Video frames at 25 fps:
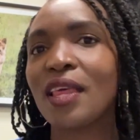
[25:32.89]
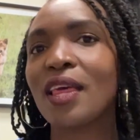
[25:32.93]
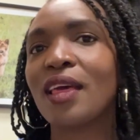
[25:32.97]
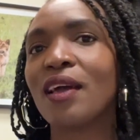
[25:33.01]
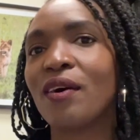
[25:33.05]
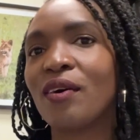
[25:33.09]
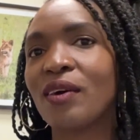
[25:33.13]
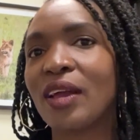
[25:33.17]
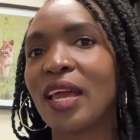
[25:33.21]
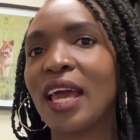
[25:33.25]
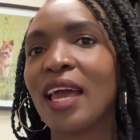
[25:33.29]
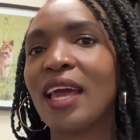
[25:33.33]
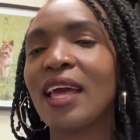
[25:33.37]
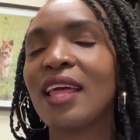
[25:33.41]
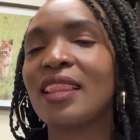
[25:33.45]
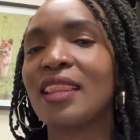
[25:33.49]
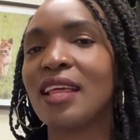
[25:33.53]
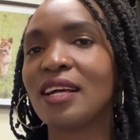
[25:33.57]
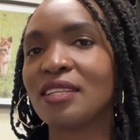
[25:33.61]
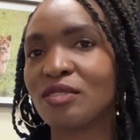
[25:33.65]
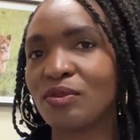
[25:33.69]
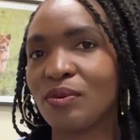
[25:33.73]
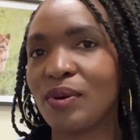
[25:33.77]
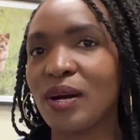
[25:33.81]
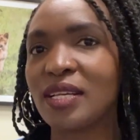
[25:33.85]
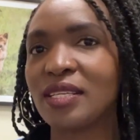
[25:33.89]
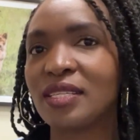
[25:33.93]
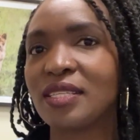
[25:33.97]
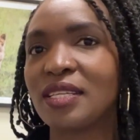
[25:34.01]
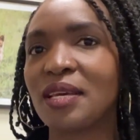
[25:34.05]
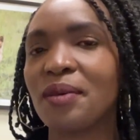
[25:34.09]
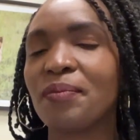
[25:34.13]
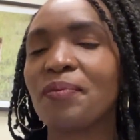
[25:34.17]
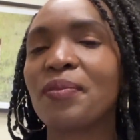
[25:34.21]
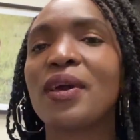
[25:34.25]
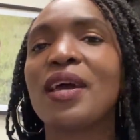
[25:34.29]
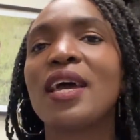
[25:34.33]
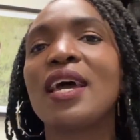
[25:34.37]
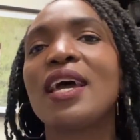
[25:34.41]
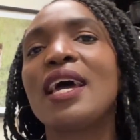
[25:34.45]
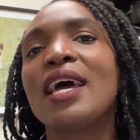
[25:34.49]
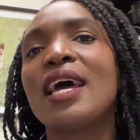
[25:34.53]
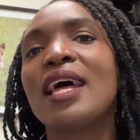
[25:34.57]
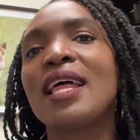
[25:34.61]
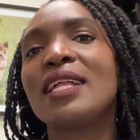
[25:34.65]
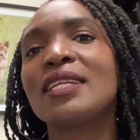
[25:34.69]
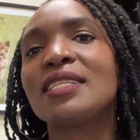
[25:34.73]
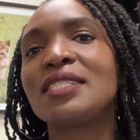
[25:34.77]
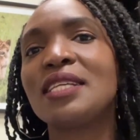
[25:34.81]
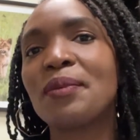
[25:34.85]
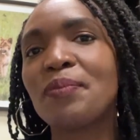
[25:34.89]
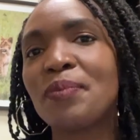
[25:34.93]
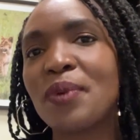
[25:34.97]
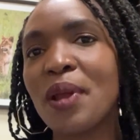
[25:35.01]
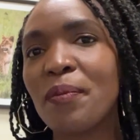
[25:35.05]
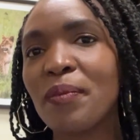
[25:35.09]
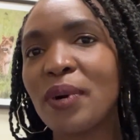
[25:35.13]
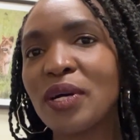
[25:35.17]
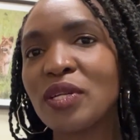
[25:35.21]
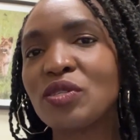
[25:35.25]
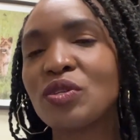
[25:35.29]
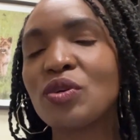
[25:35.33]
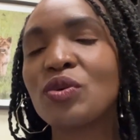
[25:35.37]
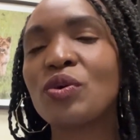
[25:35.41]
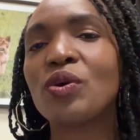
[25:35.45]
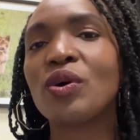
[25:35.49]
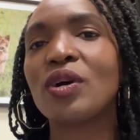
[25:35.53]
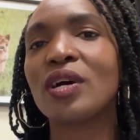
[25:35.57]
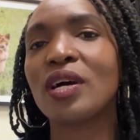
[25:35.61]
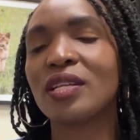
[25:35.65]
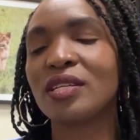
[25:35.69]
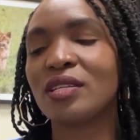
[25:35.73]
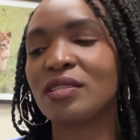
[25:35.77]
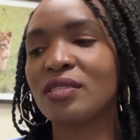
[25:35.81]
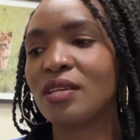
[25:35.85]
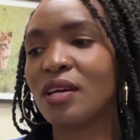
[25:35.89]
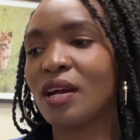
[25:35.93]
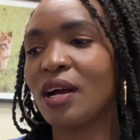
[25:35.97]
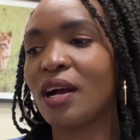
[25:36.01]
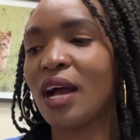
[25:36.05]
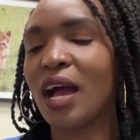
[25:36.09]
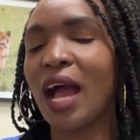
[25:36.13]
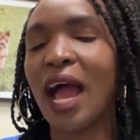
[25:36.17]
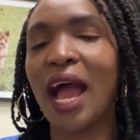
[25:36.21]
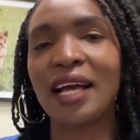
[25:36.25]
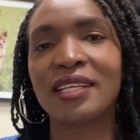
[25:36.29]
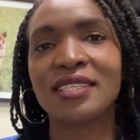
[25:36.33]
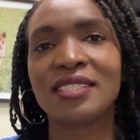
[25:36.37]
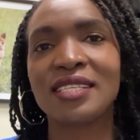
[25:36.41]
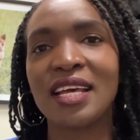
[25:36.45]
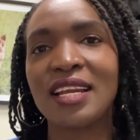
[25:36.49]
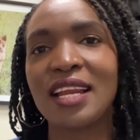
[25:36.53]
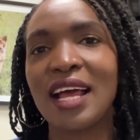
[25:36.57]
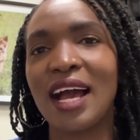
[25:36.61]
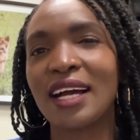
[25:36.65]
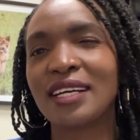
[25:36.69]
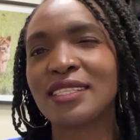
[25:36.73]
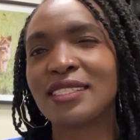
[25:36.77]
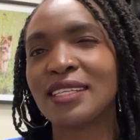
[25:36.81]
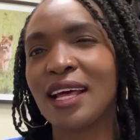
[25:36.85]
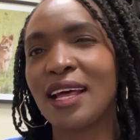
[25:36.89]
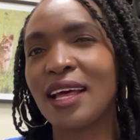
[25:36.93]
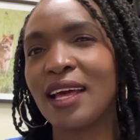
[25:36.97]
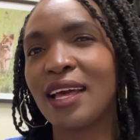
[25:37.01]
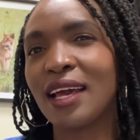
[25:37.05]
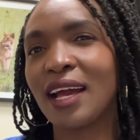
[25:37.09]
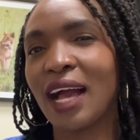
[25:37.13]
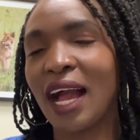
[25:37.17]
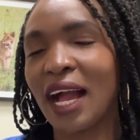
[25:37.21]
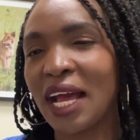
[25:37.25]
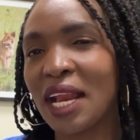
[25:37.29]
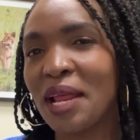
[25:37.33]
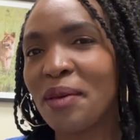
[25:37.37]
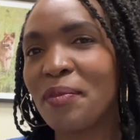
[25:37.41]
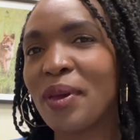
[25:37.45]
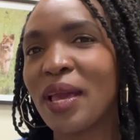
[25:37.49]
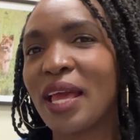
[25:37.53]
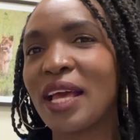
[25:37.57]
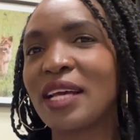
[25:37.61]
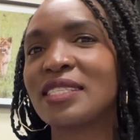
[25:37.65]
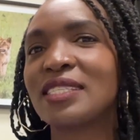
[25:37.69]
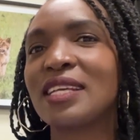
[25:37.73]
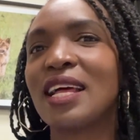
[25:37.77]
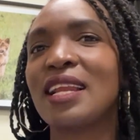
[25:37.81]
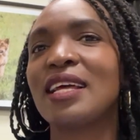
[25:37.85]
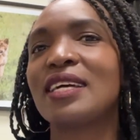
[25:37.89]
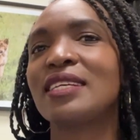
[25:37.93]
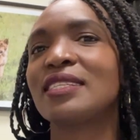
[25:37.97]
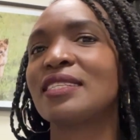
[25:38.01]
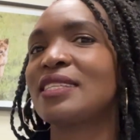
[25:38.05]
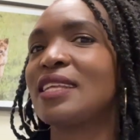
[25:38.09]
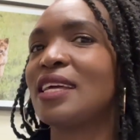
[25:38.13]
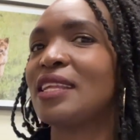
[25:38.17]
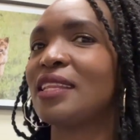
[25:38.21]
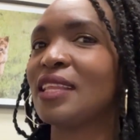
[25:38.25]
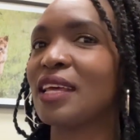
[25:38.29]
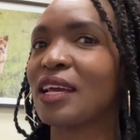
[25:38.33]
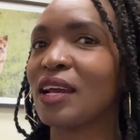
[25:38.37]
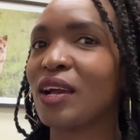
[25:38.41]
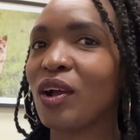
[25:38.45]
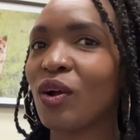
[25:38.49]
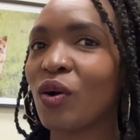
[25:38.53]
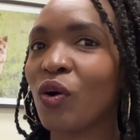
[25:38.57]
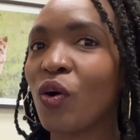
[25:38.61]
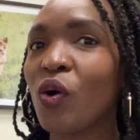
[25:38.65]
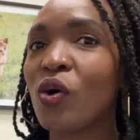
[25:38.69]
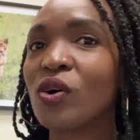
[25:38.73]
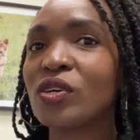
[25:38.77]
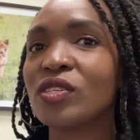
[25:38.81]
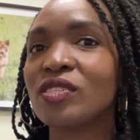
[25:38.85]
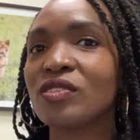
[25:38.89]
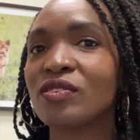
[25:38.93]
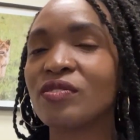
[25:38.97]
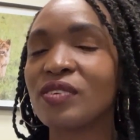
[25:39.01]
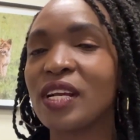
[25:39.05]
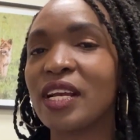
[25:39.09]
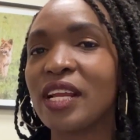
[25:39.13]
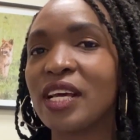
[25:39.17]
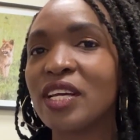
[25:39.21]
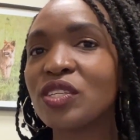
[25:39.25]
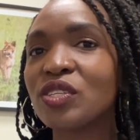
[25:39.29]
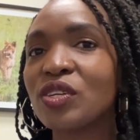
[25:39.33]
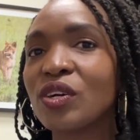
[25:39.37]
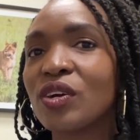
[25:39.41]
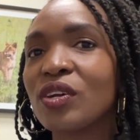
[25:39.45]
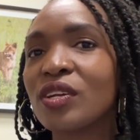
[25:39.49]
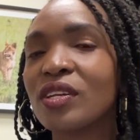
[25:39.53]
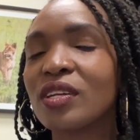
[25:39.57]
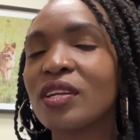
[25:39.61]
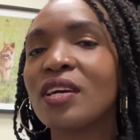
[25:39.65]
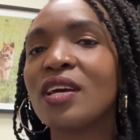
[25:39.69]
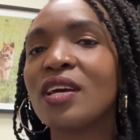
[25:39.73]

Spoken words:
Okay, that's one tip. Tip number 2, I said academic excellence, then the course relation.